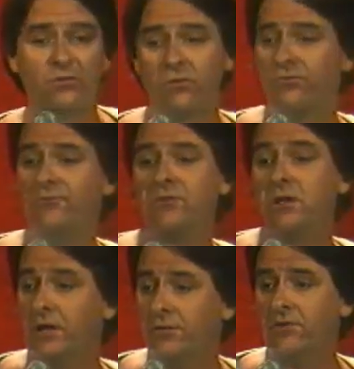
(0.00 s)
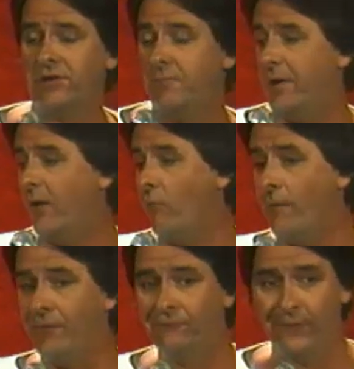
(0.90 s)
For 50 years, they said men and
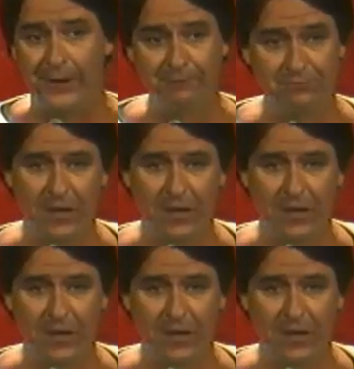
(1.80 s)
women, right?